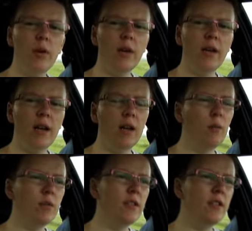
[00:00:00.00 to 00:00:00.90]
work and I
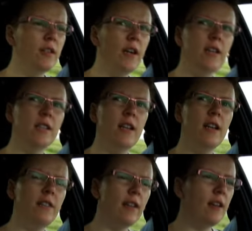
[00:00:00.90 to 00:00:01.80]
will see you guys
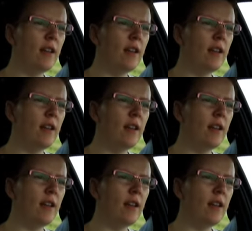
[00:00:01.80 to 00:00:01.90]
later in the